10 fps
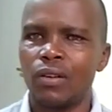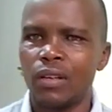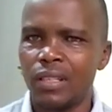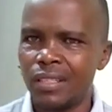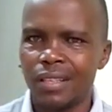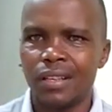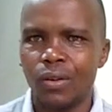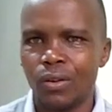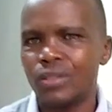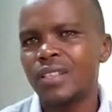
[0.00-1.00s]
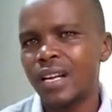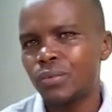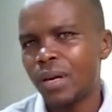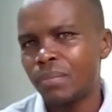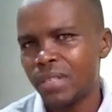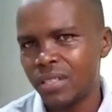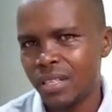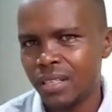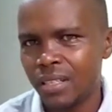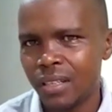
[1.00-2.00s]
And this is very much
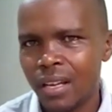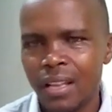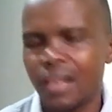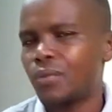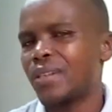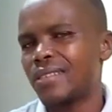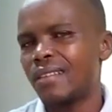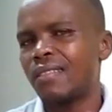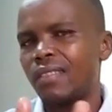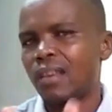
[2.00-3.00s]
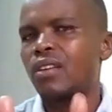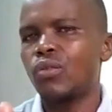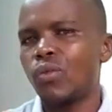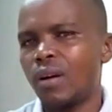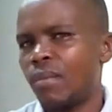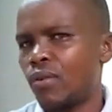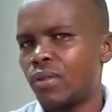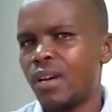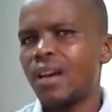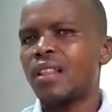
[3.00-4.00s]
advancement in technology that
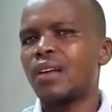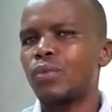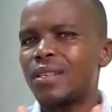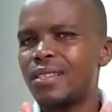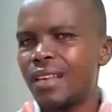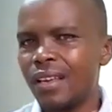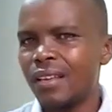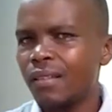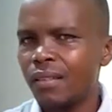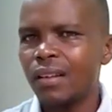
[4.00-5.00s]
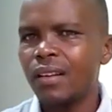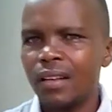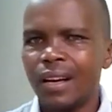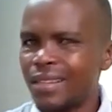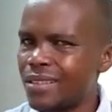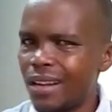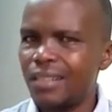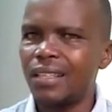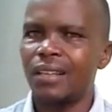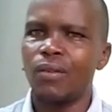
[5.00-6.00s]
we are appreciating, that we are saying thank
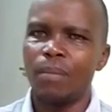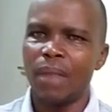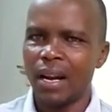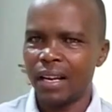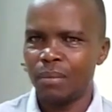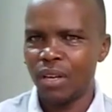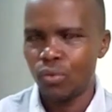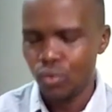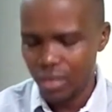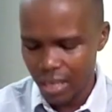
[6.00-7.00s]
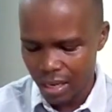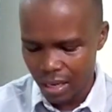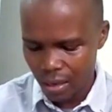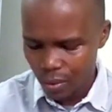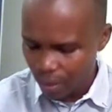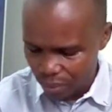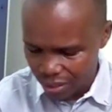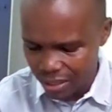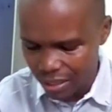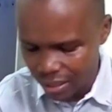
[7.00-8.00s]
you about, that we are saying
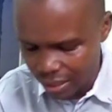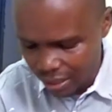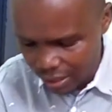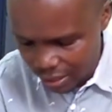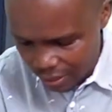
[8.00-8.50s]
asante